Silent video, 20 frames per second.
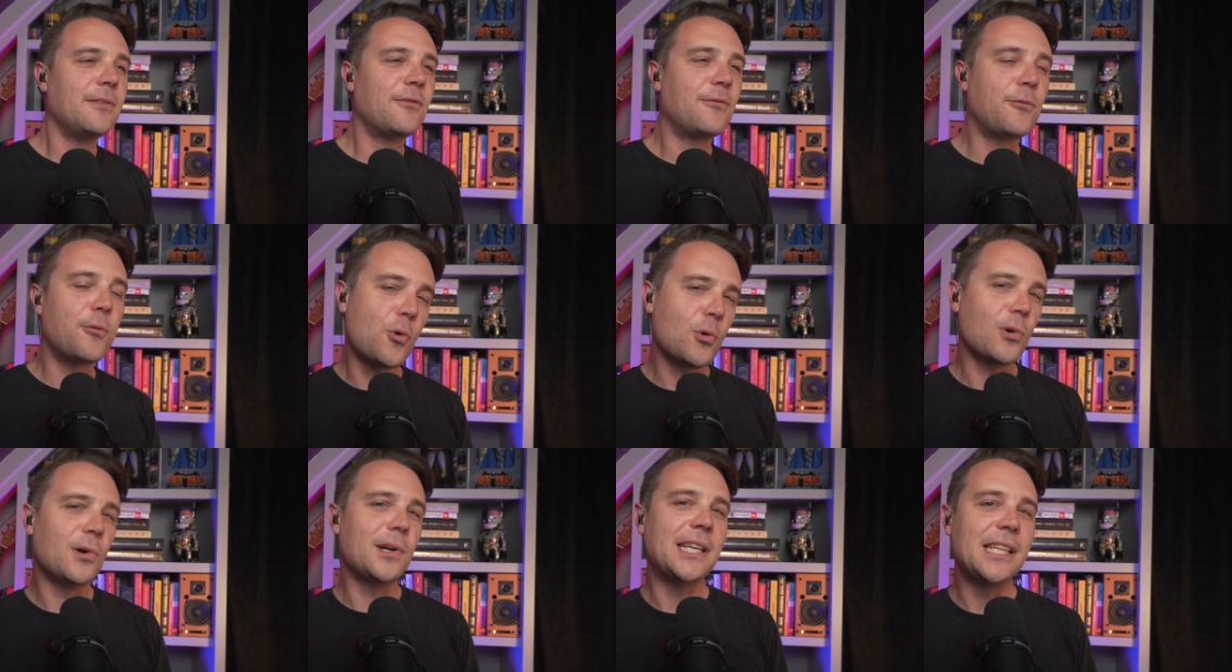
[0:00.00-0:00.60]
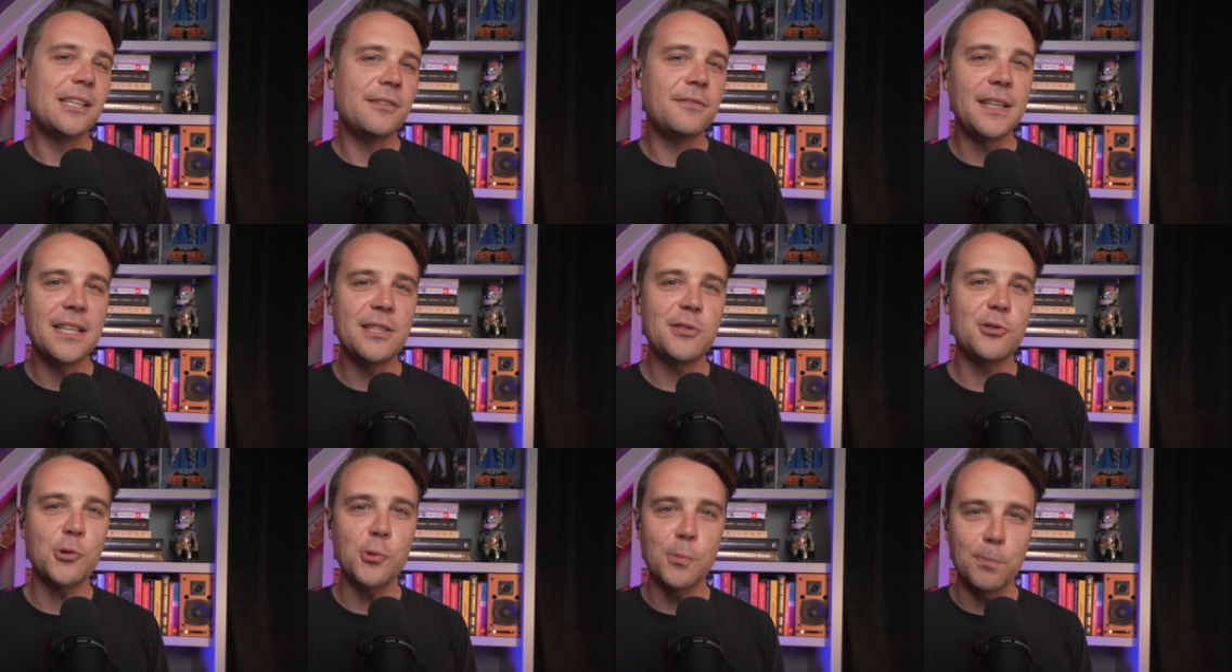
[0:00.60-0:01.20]
For
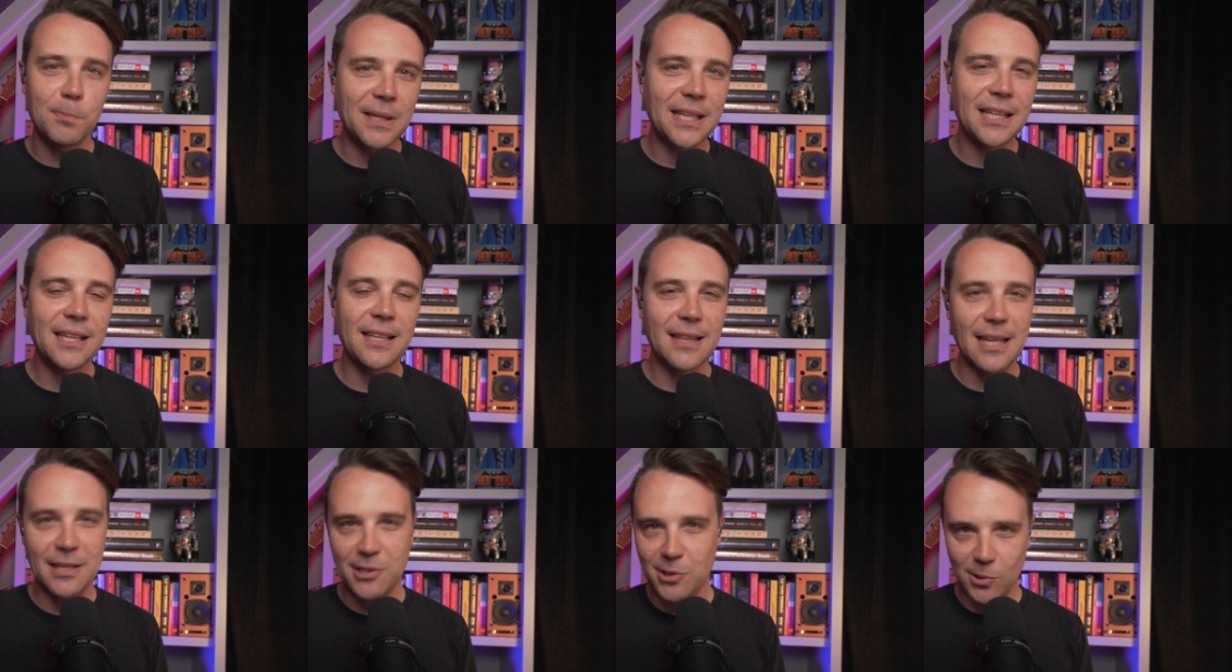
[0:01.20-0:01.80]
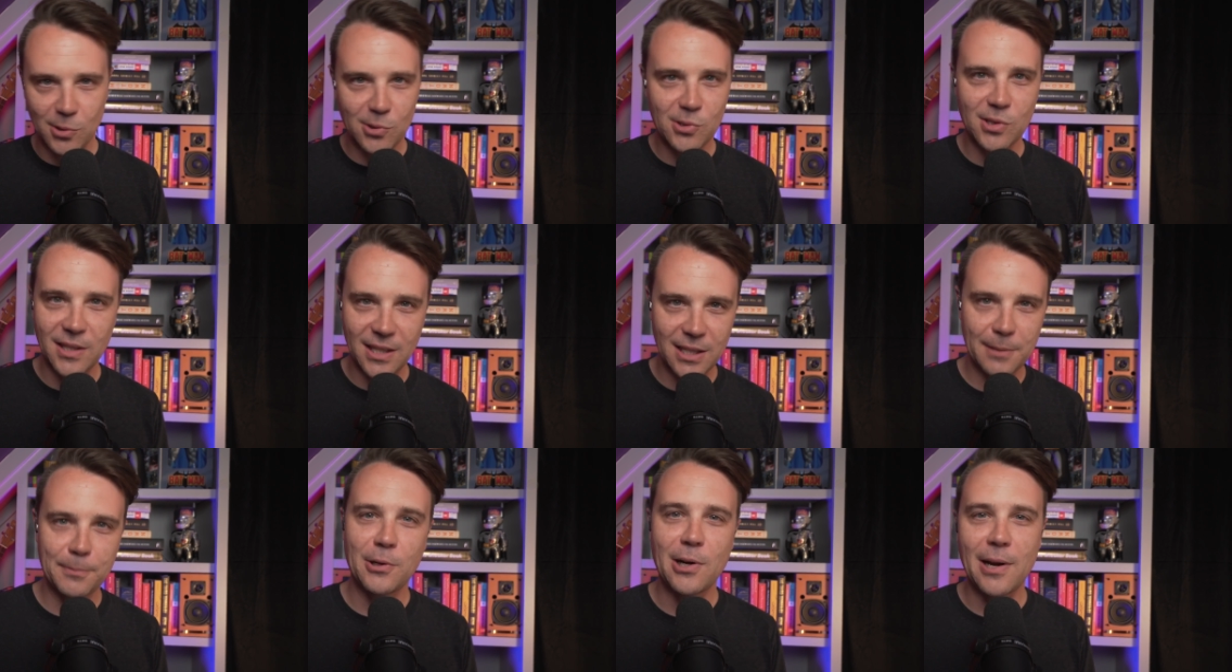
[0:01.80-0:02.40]
EVs to be the solution
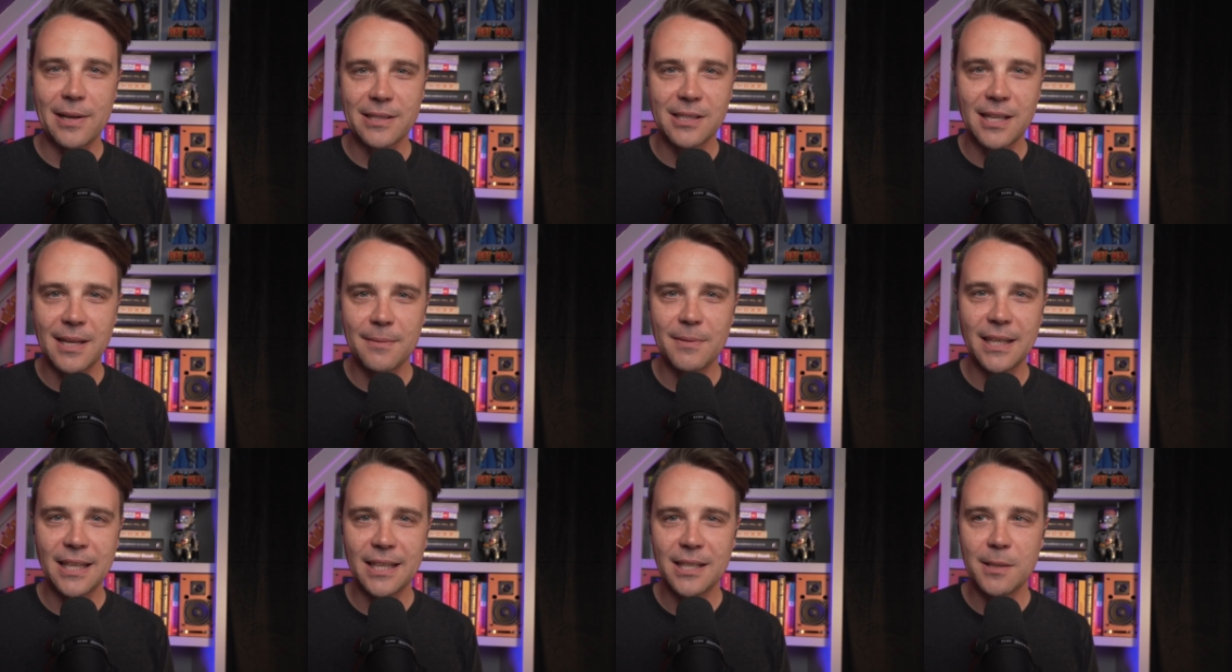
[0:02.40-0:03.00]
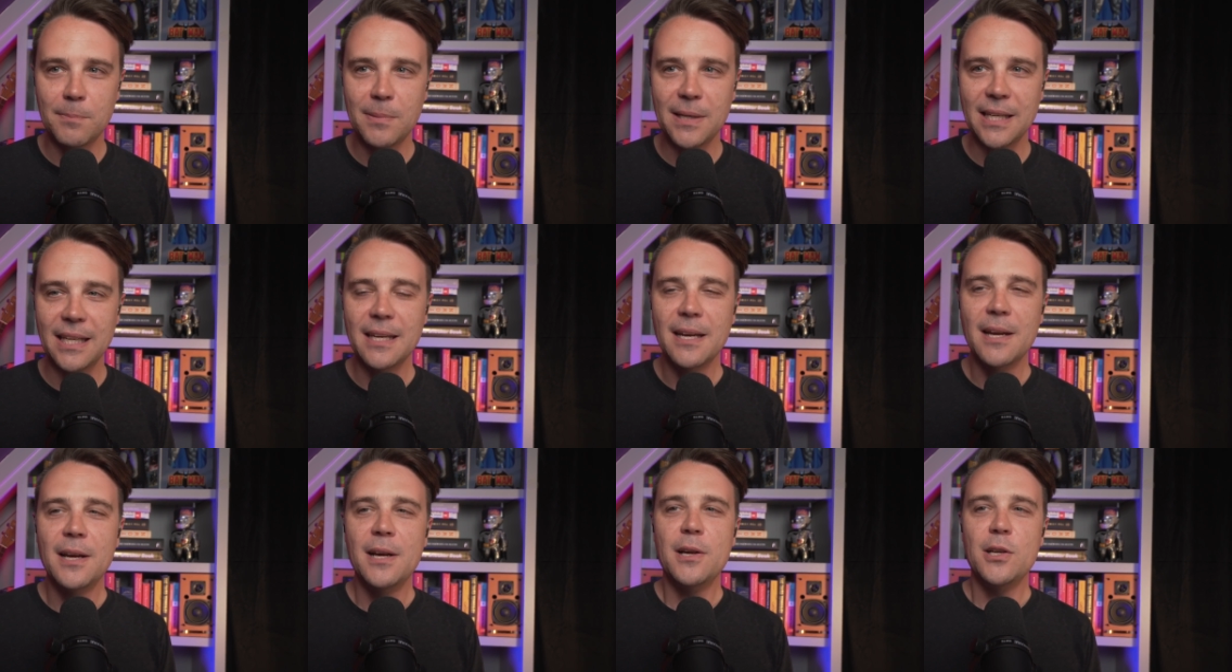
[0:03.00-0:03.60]
that Democrats claim they need to be,